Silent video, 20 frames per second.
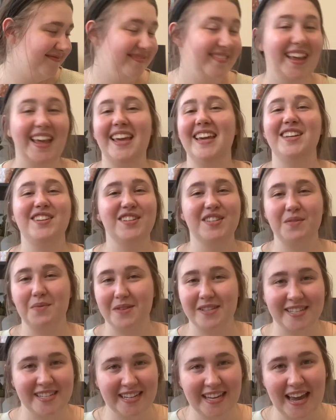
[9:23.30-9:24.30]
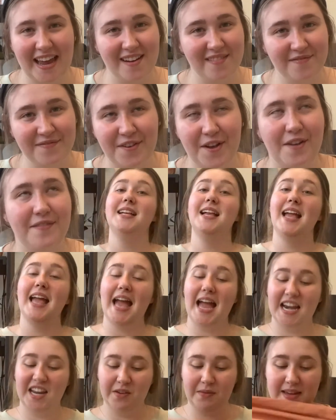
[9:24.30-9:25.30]
He just wants to get involved.
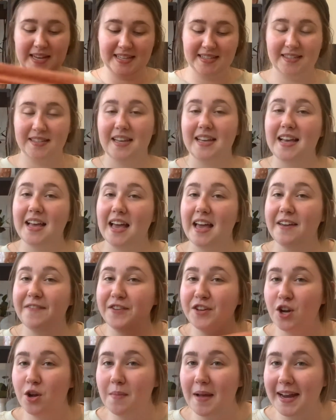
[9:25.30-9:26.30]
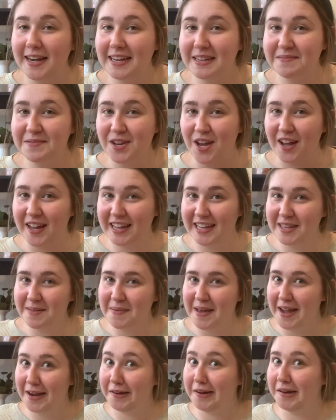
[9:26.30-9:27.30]
Anyways, if you don't mind him talking in the
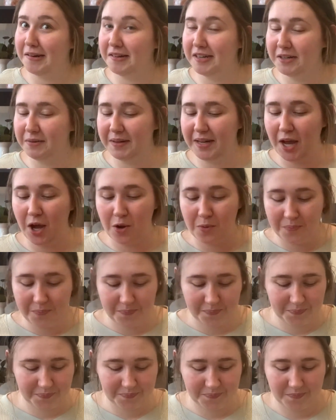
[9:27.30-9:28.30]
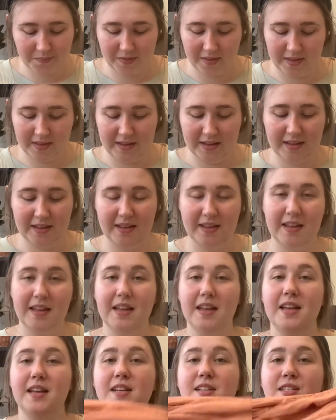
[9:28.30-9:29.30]
background, here we go.
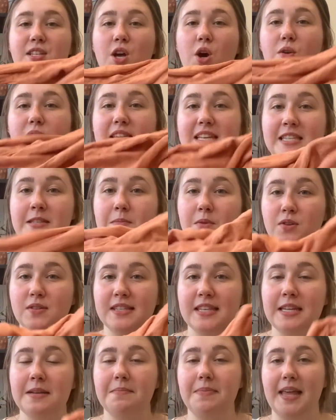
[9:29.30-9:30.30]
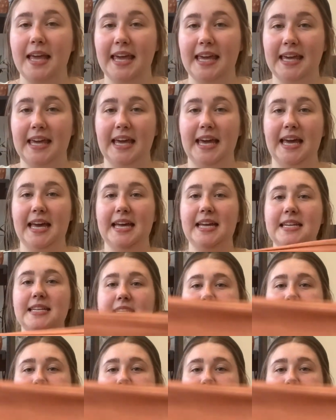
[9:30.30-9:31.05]
So this muslin blanket,